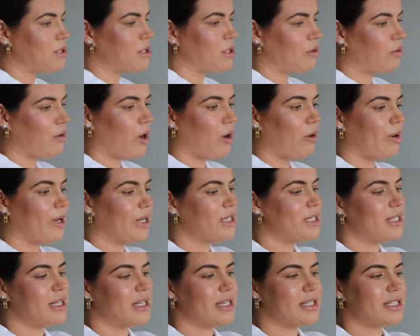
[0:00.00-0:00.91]
to grow
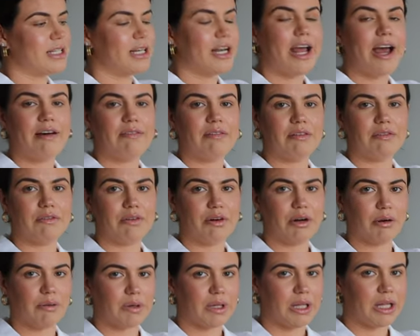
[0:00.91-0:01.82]
into this and have it
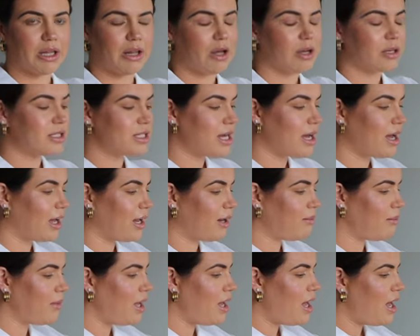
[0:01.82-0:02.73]
for a really long
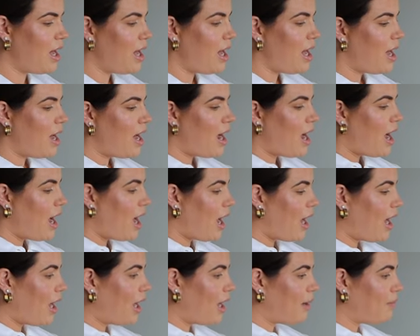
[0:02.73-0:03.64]
time.
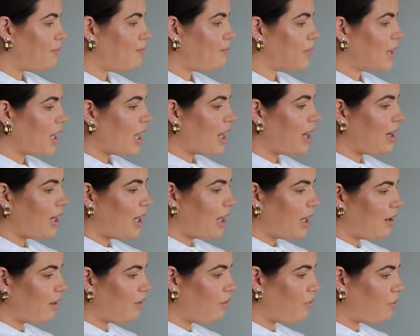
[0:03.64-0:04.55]
Um, and then